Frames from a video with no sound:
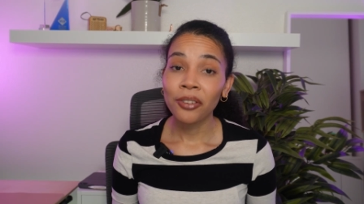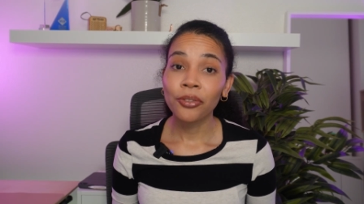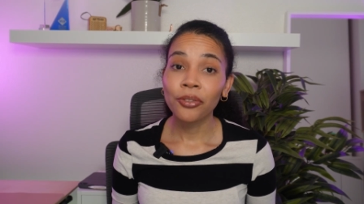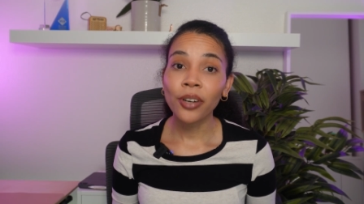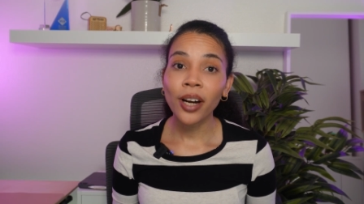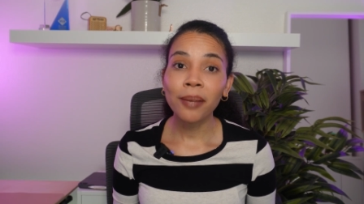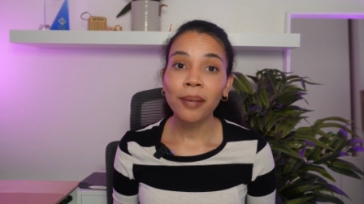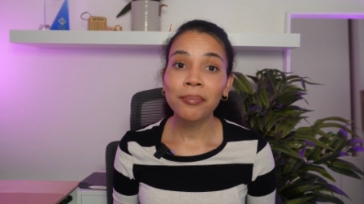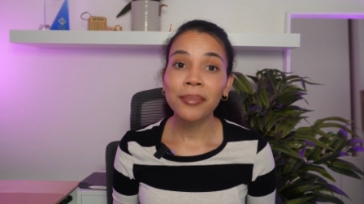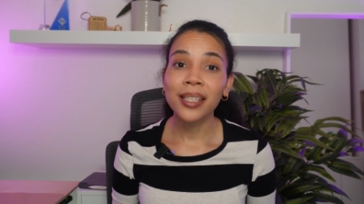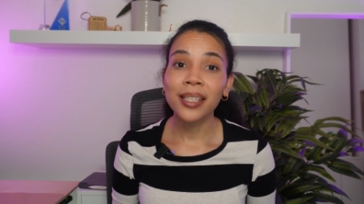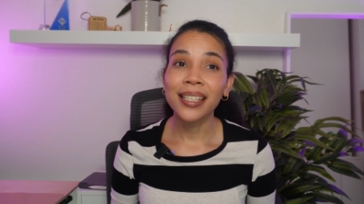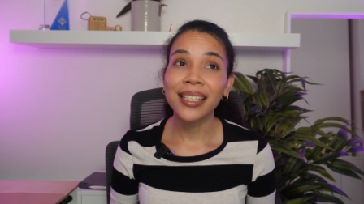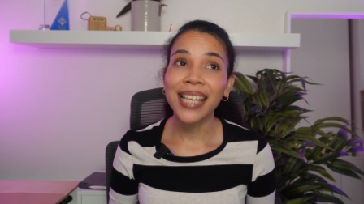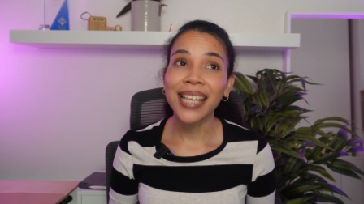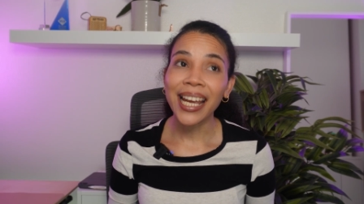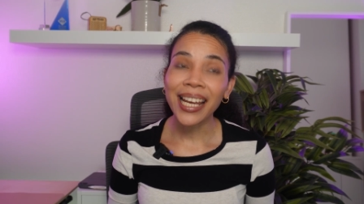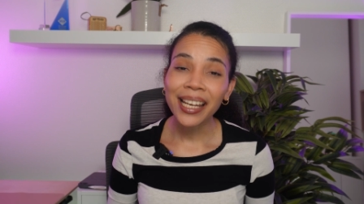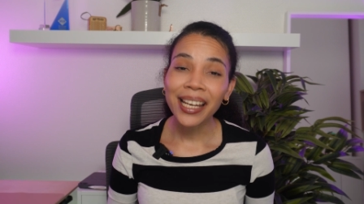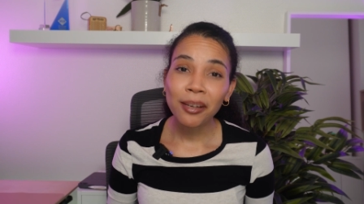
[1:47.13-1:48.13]
From
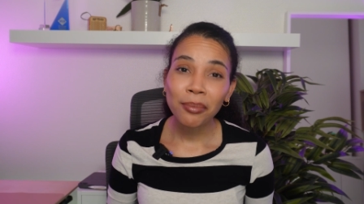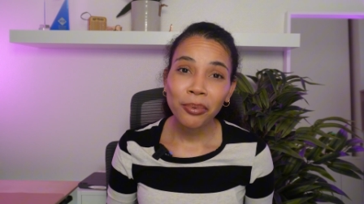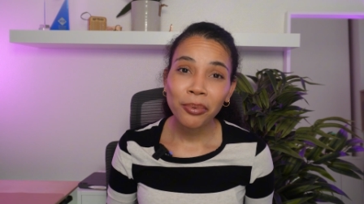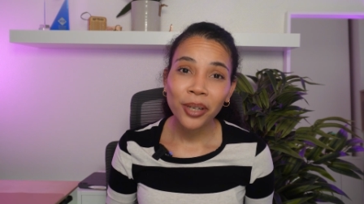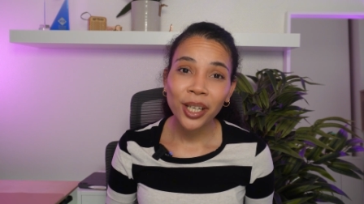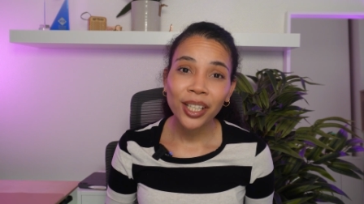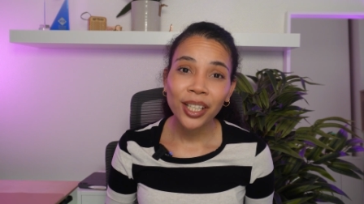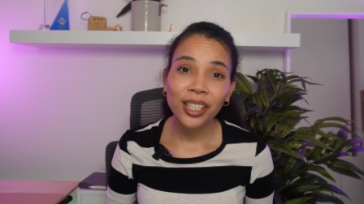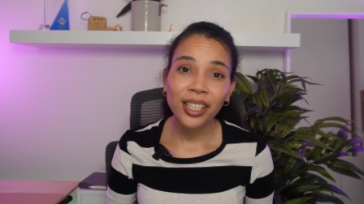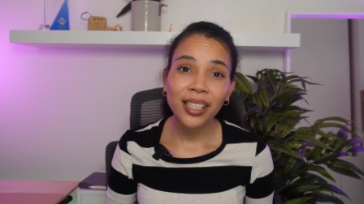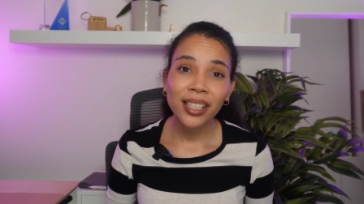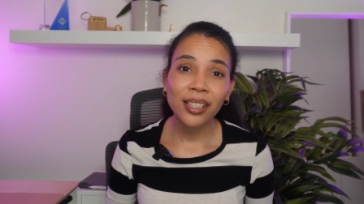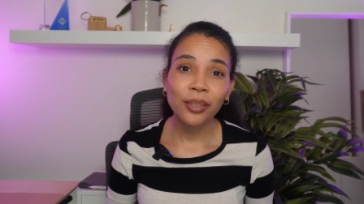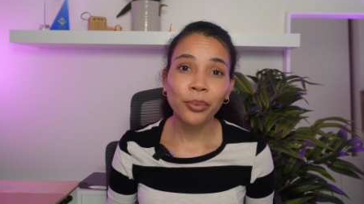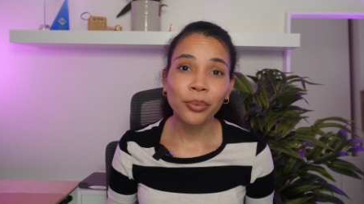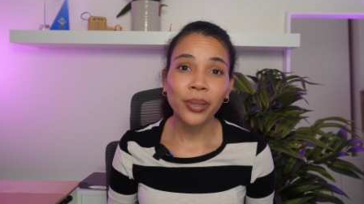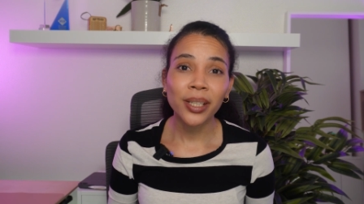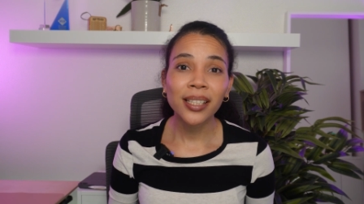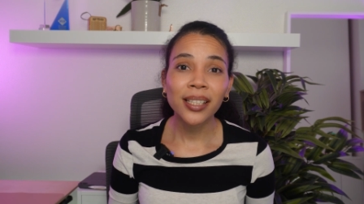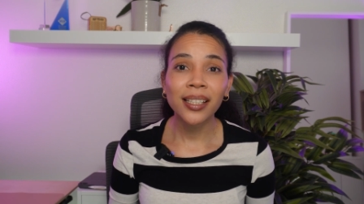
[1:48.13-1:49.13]
data breaches
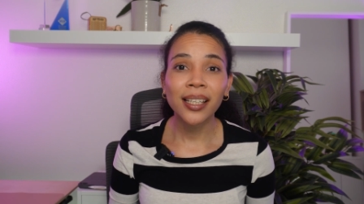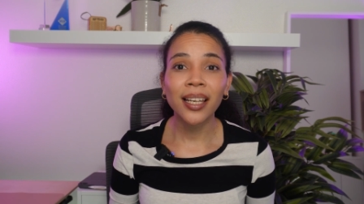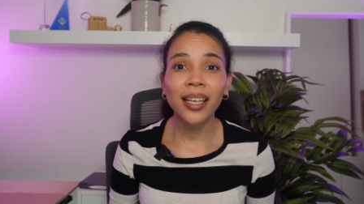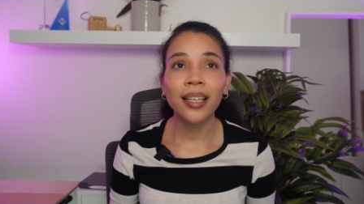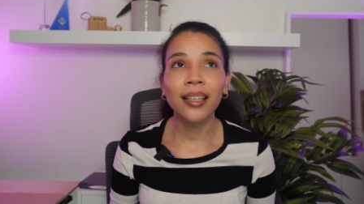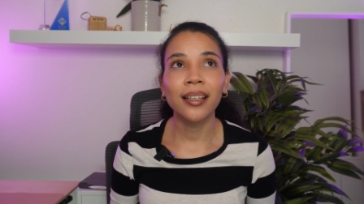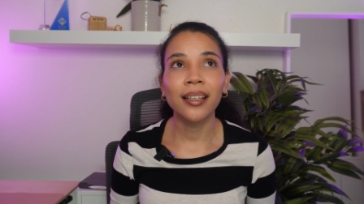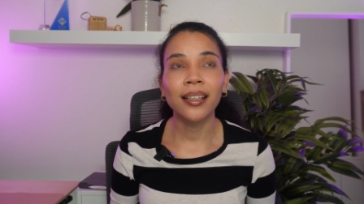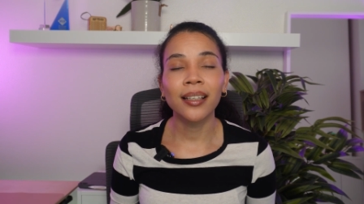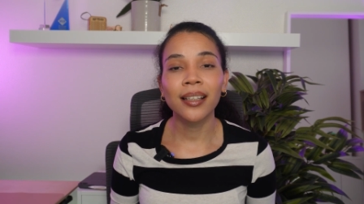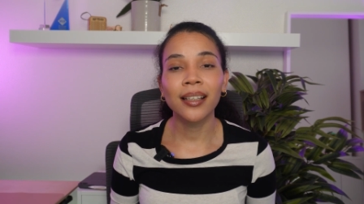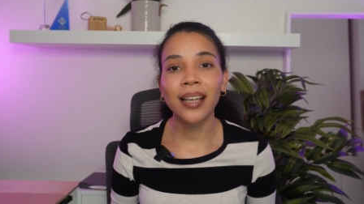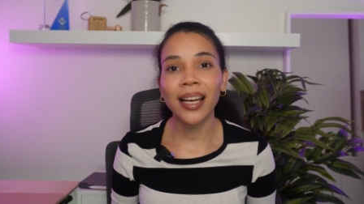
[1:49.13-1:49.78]
risking